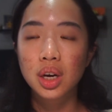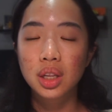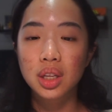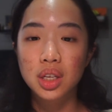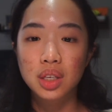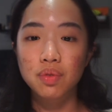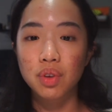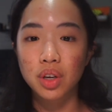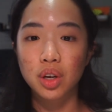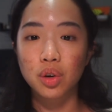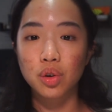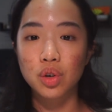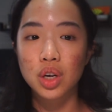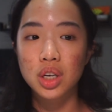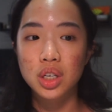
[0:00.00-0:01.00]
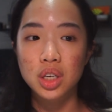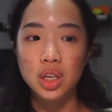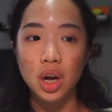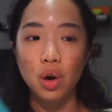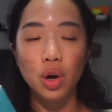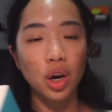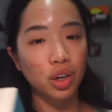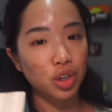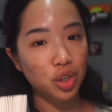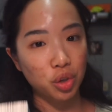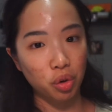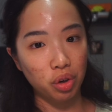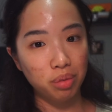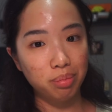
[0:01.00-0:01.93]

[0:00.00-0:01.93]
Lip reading: this video is now cut short